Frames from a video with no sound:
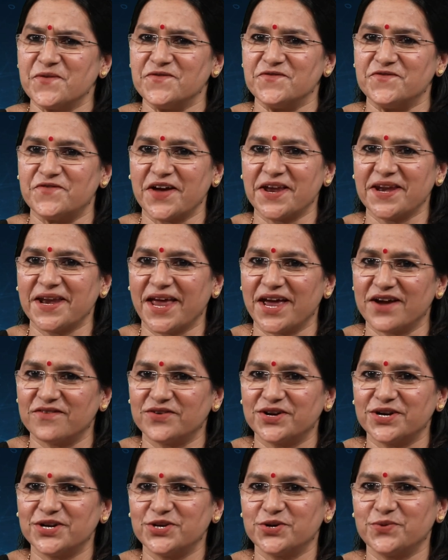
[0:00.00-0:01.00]

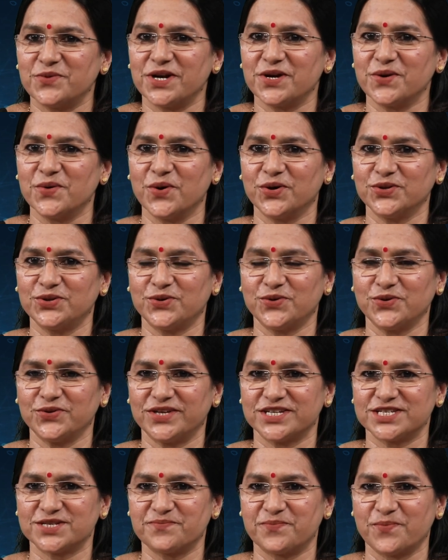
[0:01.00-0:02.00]
whenever you will go
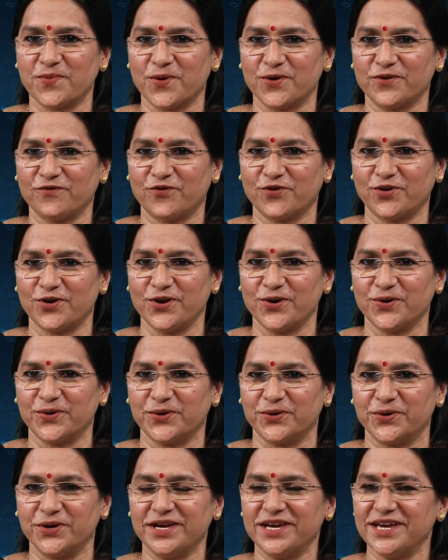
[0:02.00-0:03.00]
through this
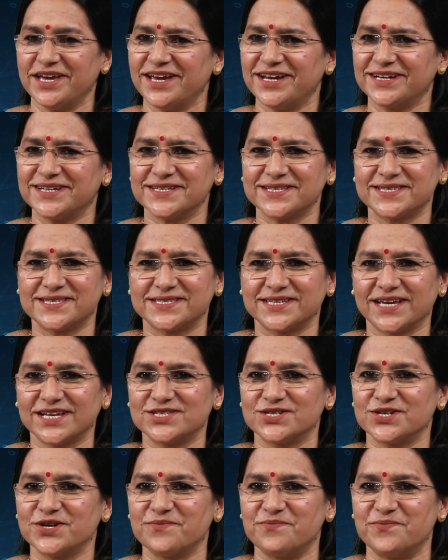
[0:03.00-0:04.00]
portfolio, it is
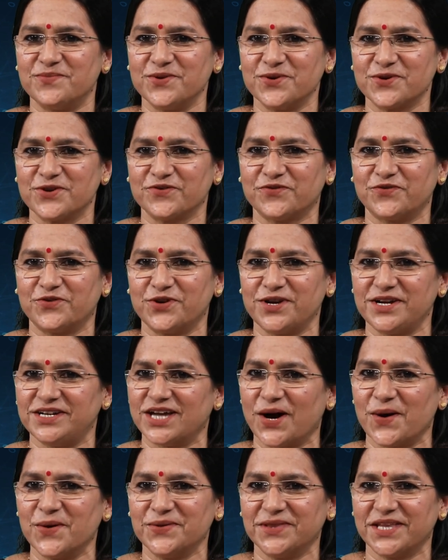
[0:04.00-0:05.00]
such a beautiful
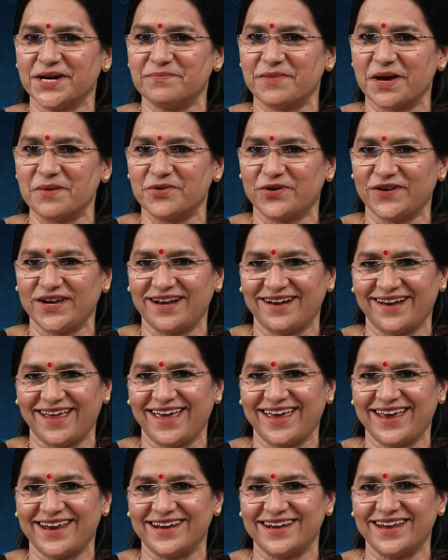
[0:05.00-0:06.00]
down the memory
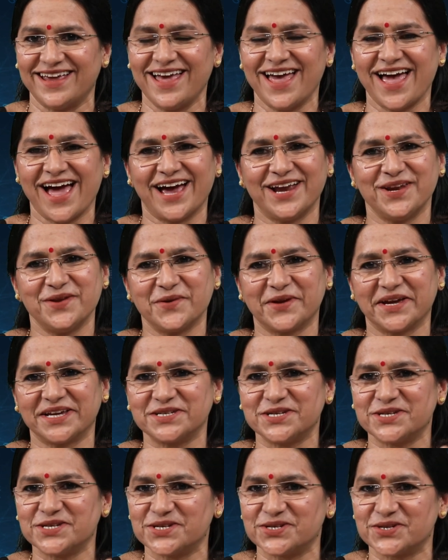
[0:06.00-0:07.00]
lane And you
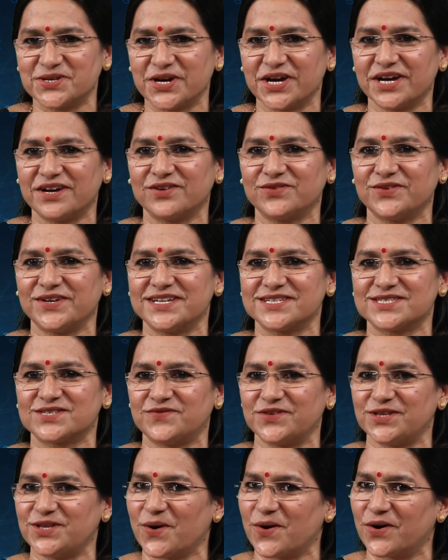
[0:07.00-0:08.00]
can share
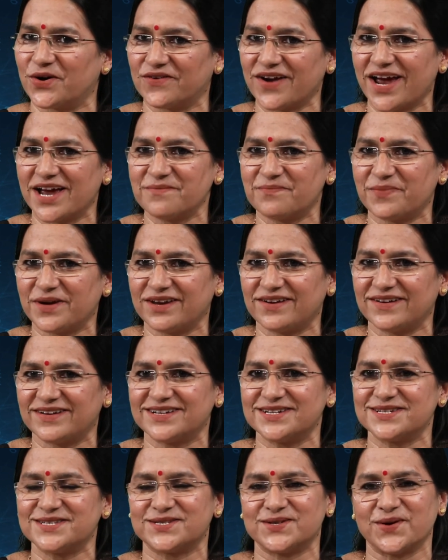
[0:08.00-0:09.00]
this with your
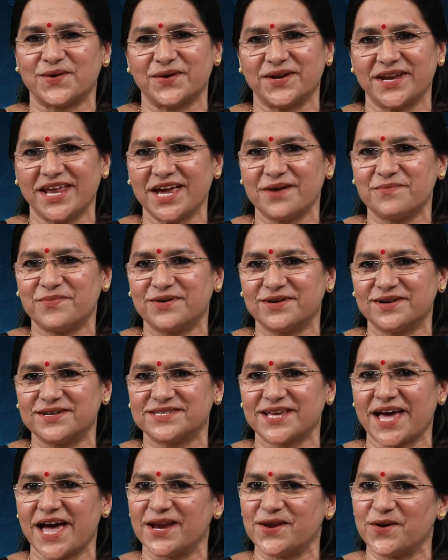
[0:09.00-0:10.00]
grandparents, your
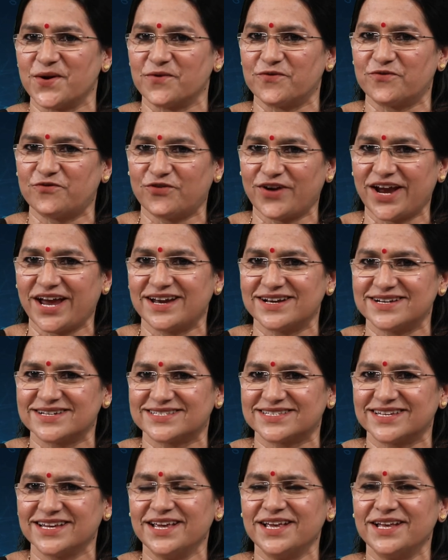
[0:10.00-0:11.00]
neighbors and your
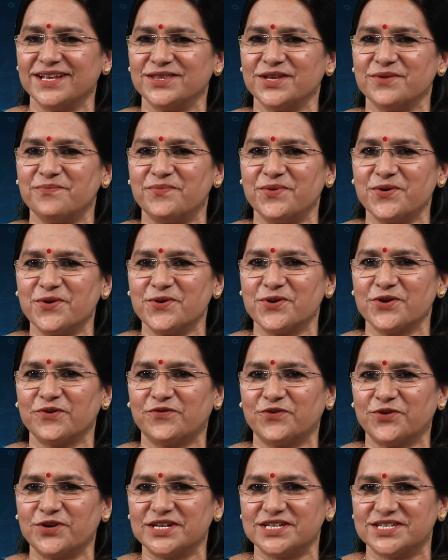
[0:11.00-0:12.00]
friends, the
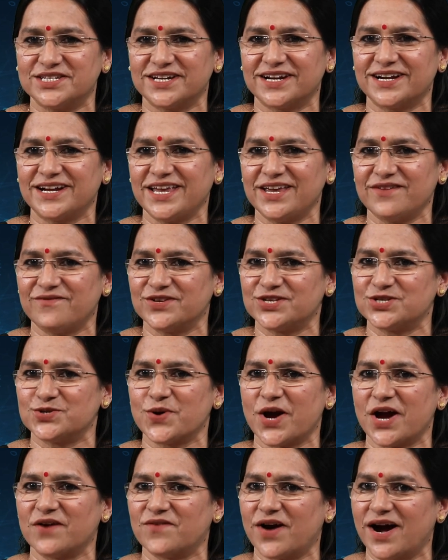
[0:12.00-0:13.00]
beautiful journey which
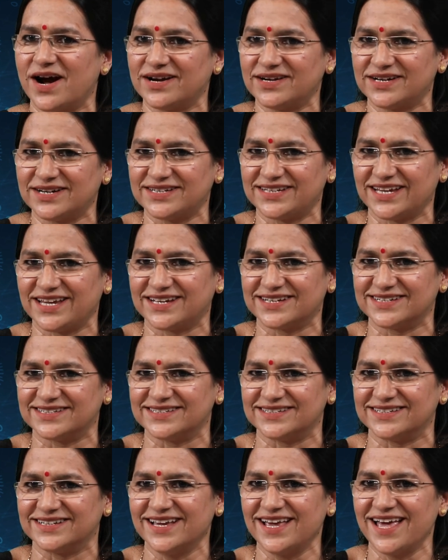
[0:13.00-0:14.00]
you have
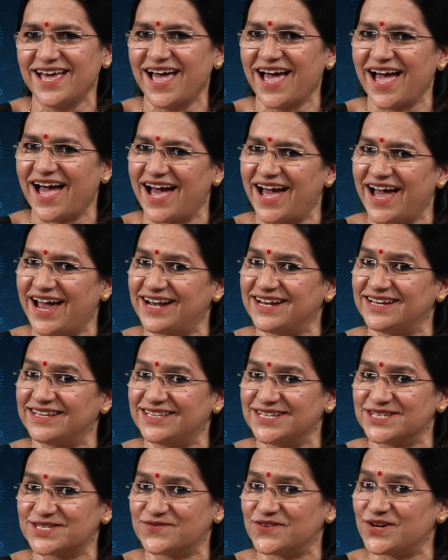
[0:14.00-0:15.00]
undertaken.
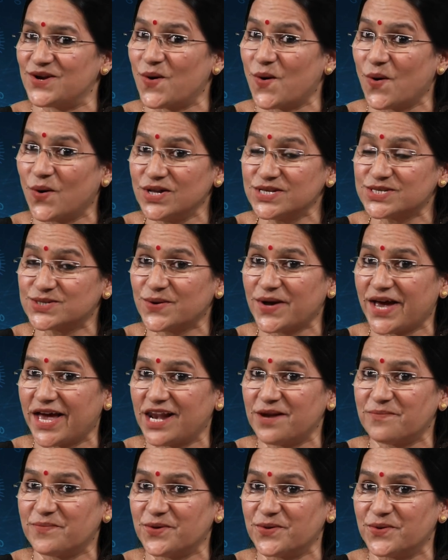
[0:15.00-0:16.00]
And this will also
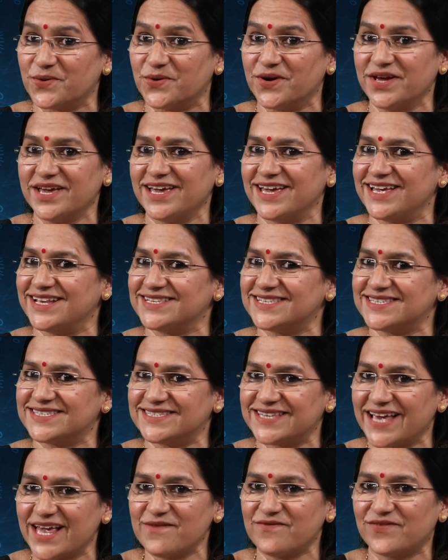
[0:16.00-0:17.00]
help you in
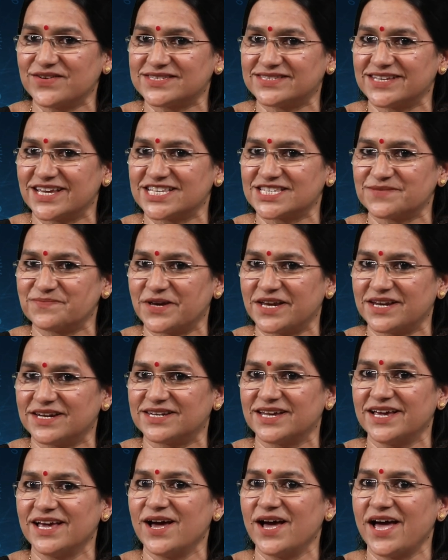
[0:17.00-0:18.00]

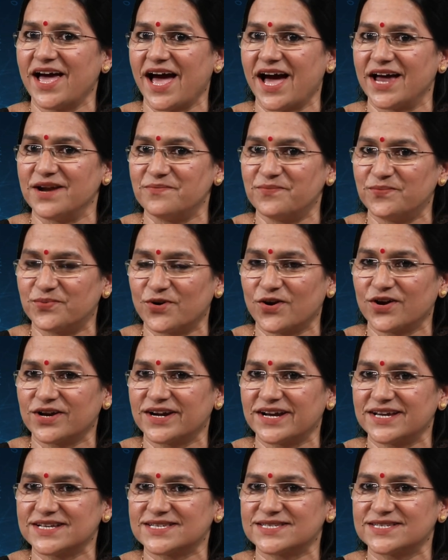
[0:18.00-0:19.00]
self-assessment and
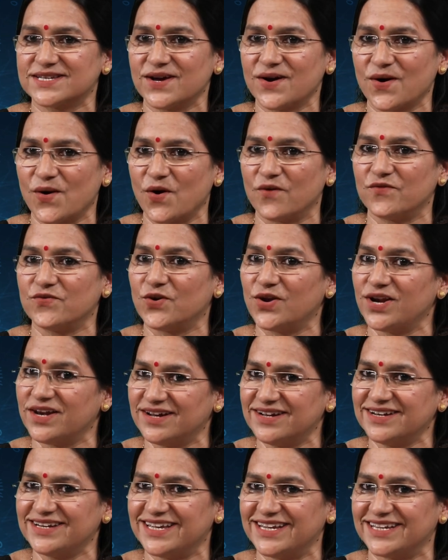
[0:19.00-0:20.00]
progress of your
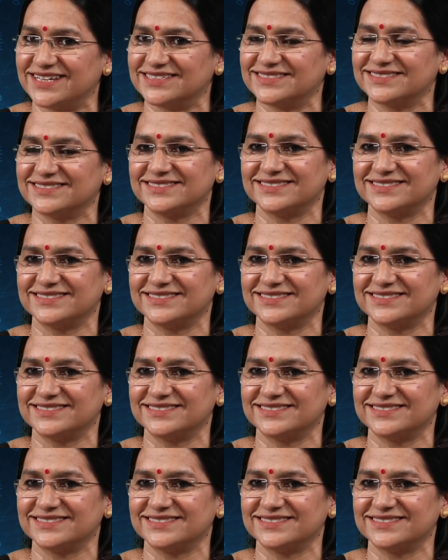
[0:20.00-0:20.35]
learning.